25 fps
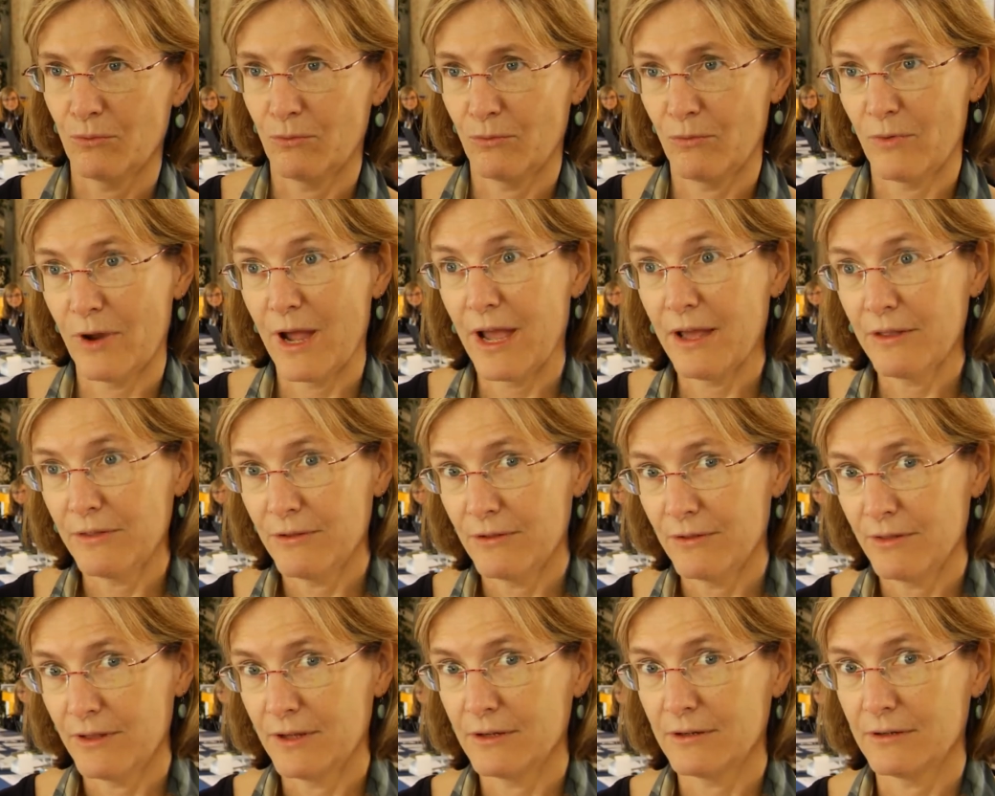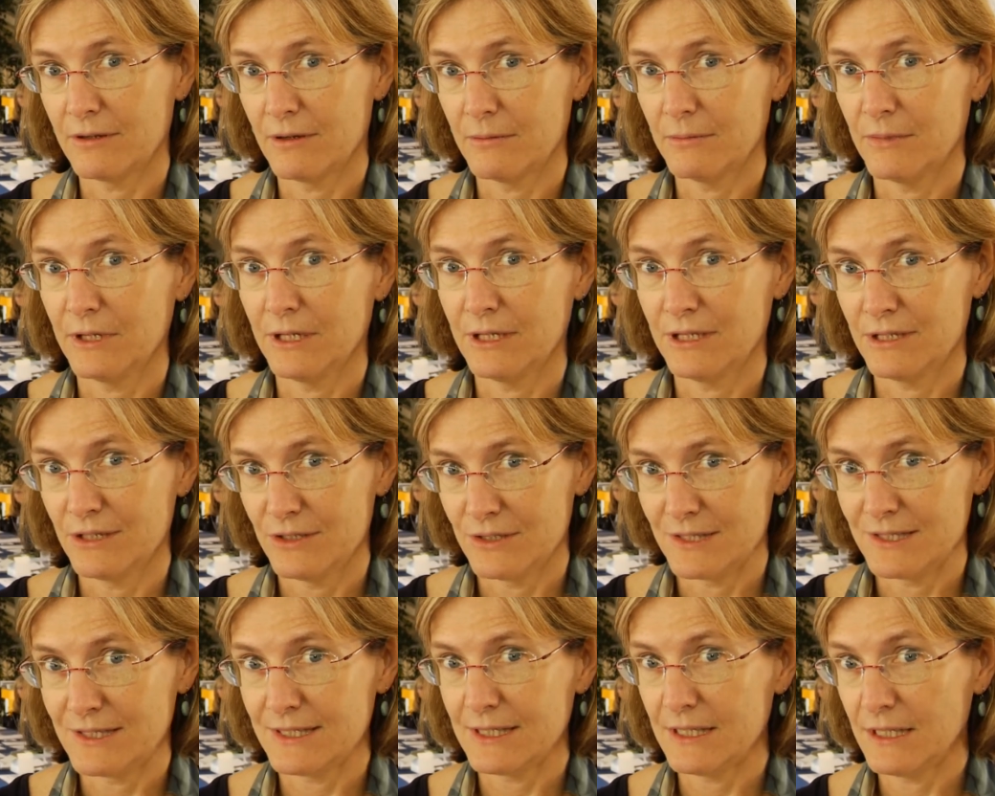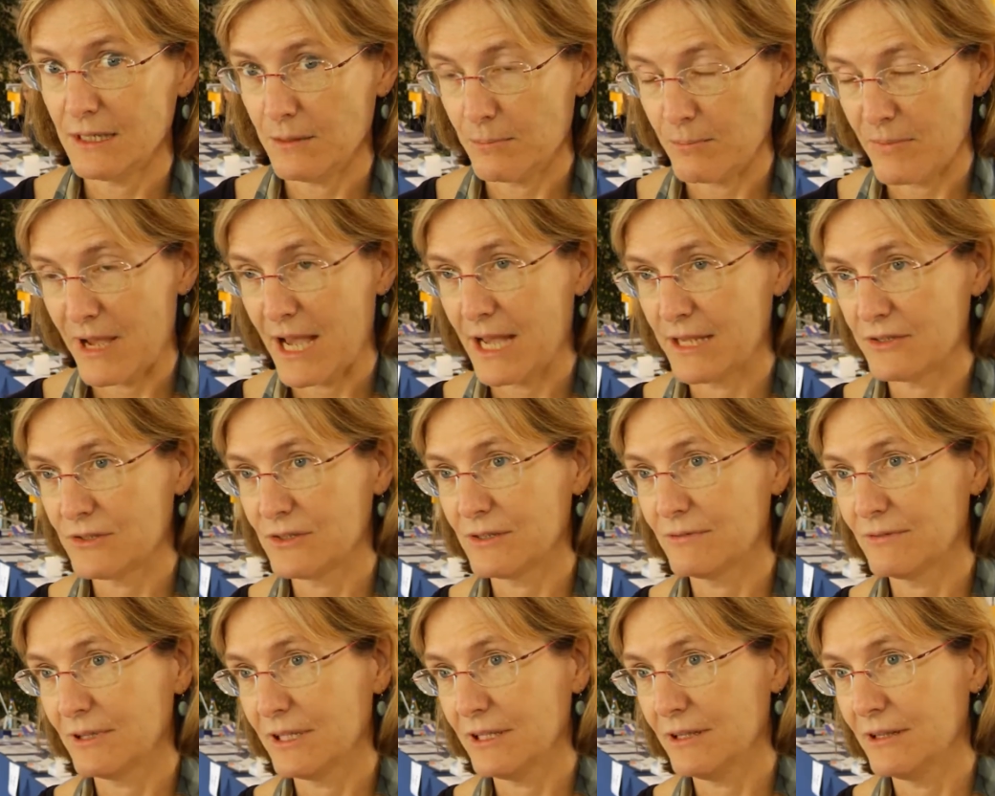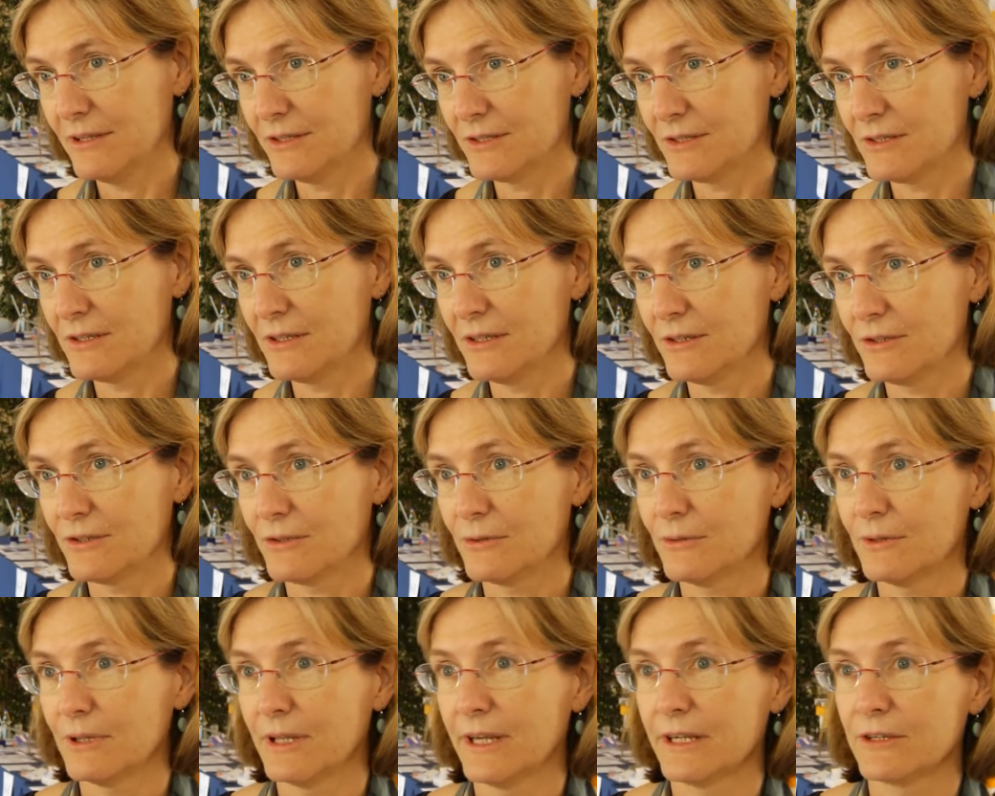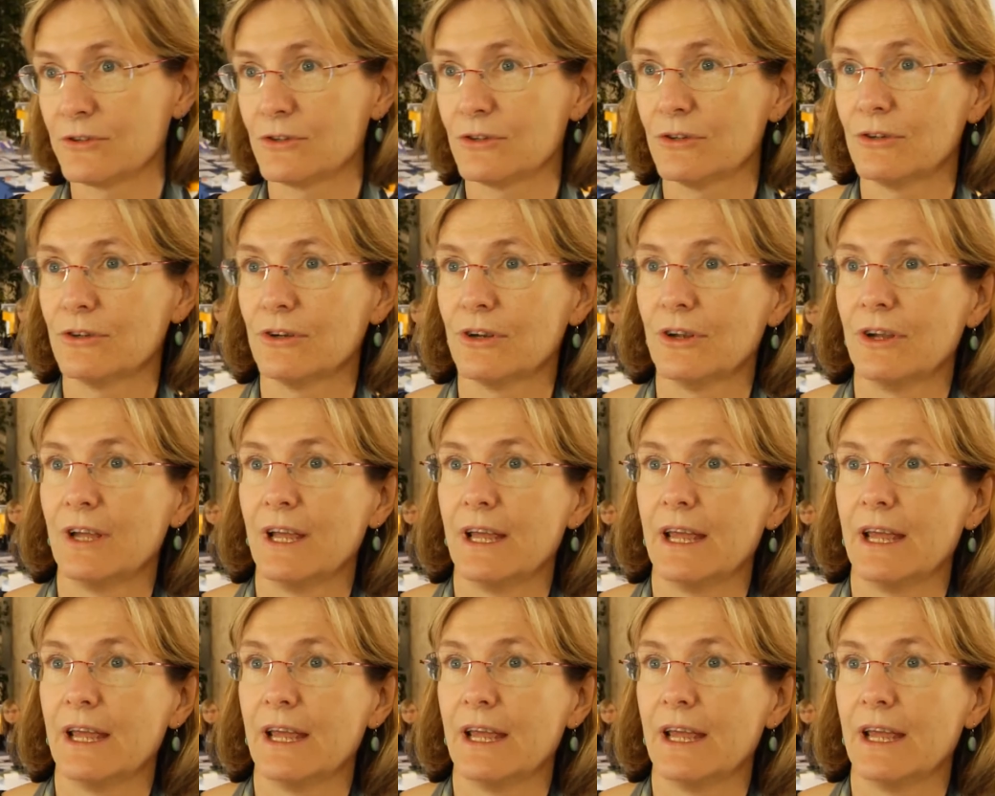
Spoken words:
rather than coming in and sitting passively listening to a lecture.